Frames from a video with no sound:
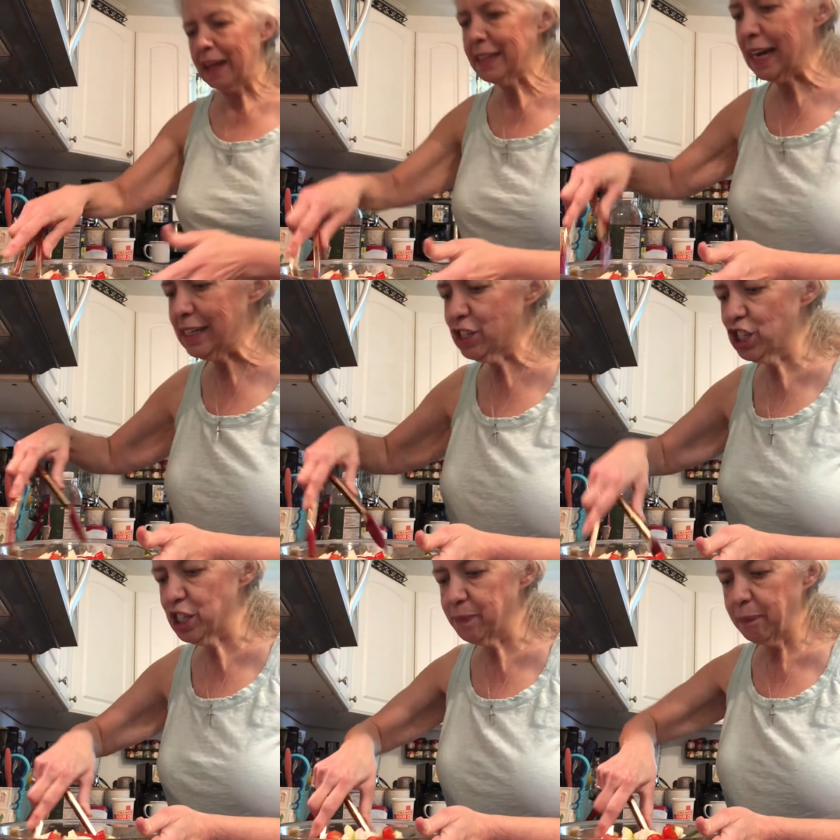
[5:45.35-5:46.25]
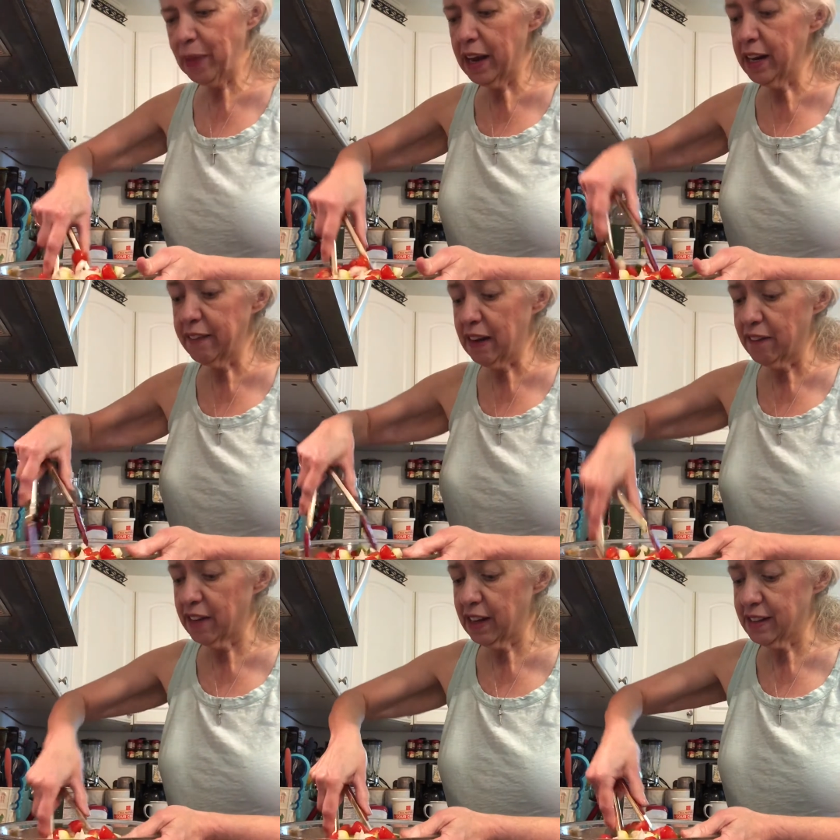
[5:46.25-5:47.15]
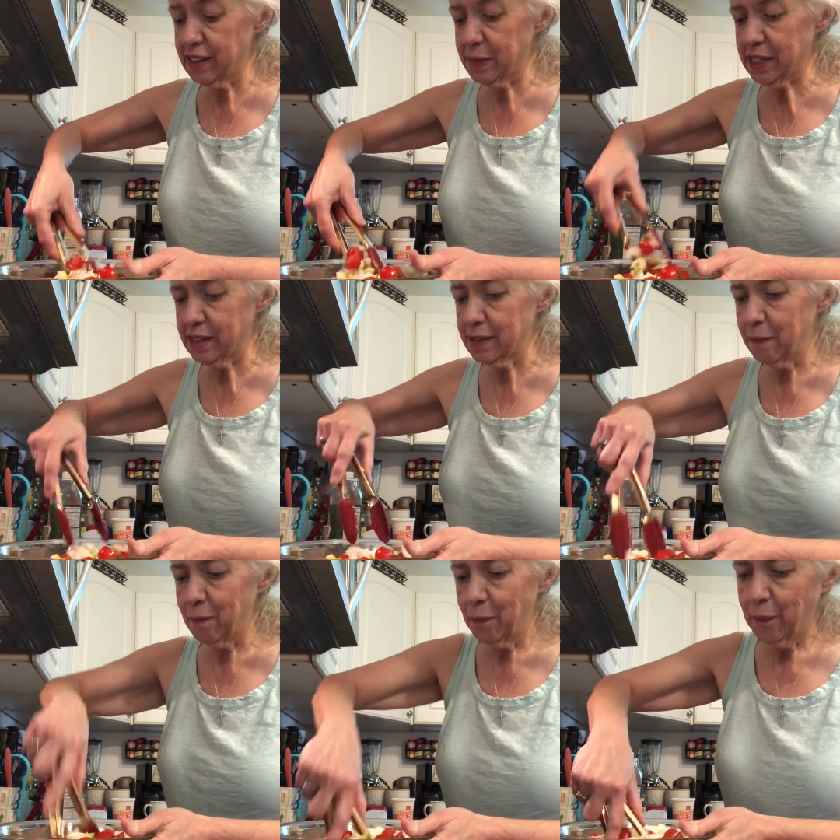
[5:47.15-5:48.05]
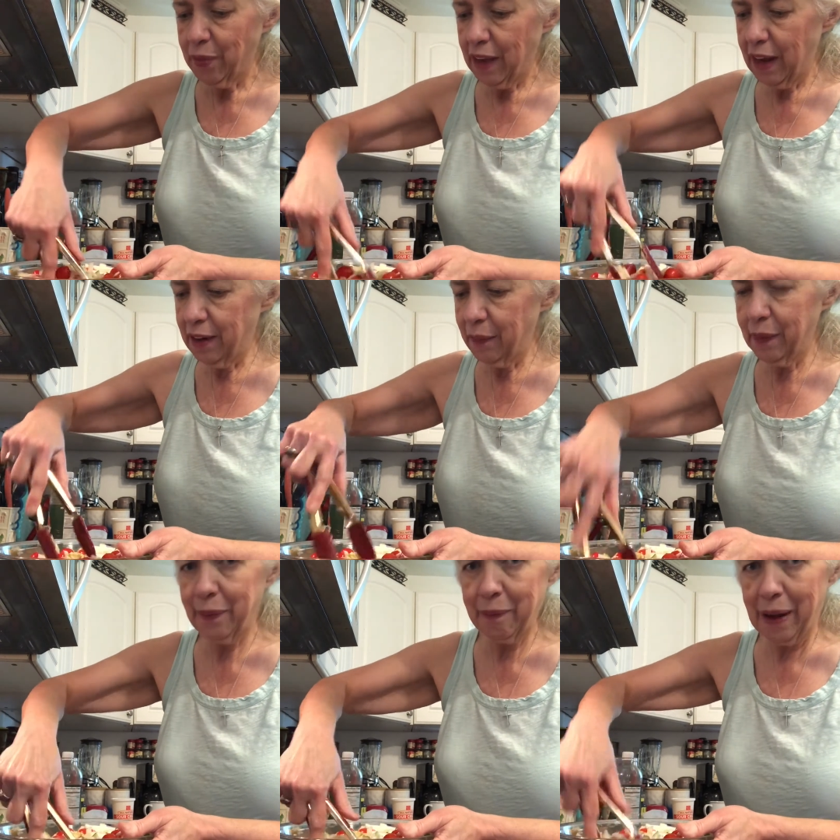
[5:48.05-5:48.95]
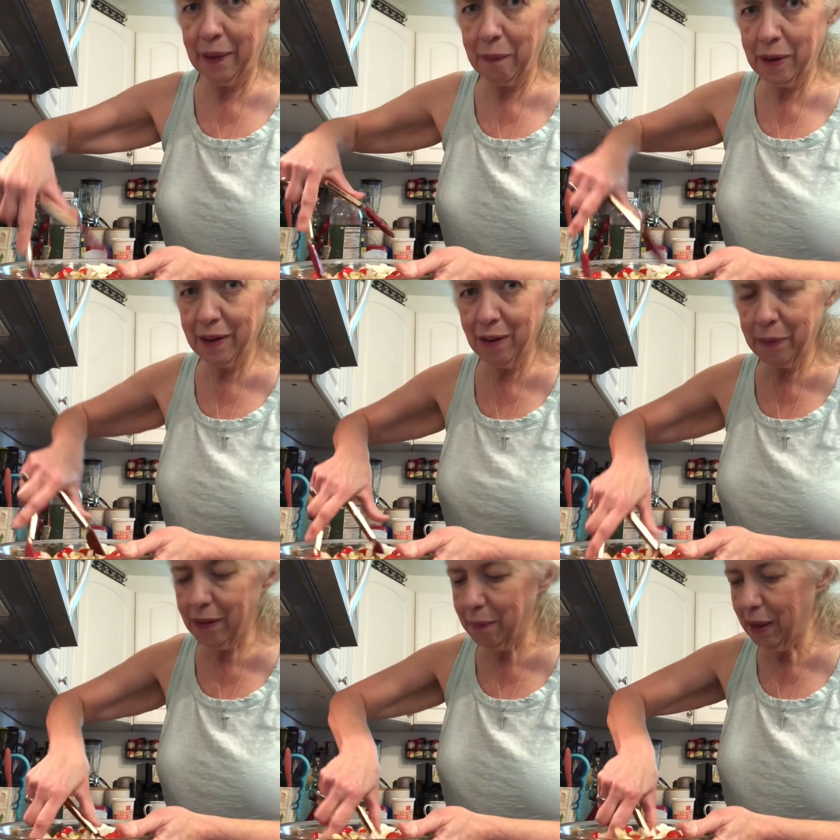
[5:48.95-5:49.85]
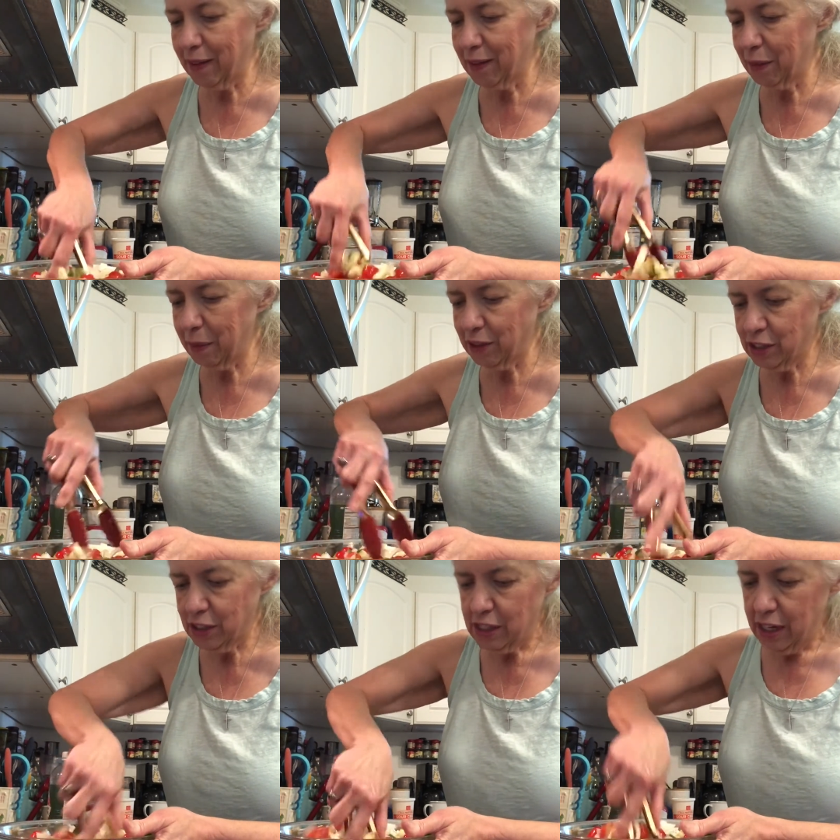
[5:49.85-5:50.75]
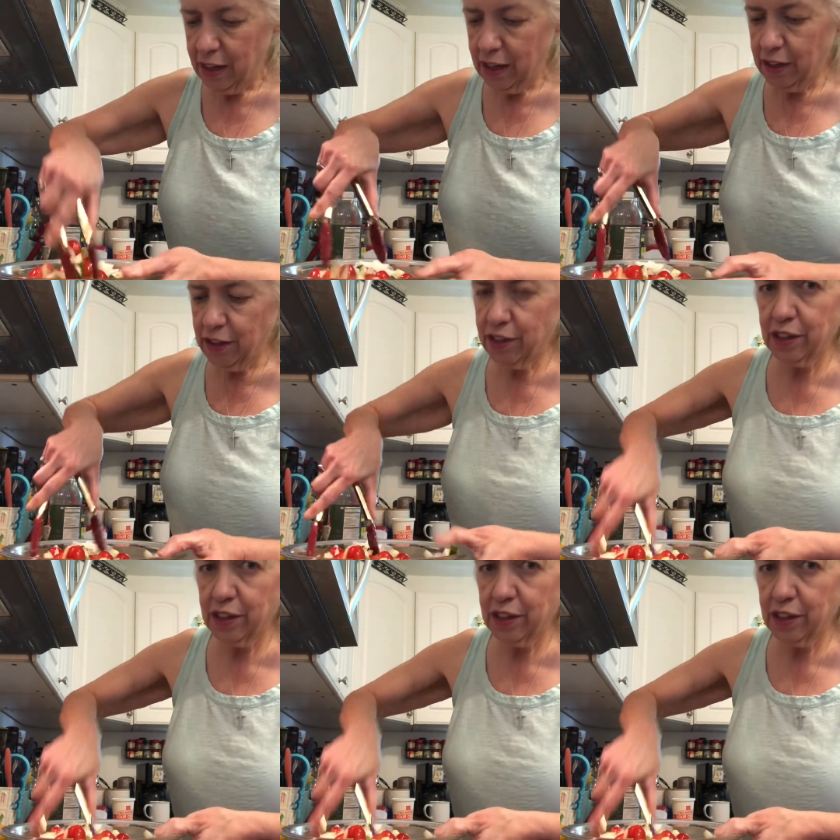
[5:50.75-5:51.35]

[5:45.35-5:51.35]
That is good. I didn't even have to taste it because I know my taste buds. I make this so much. And then you're just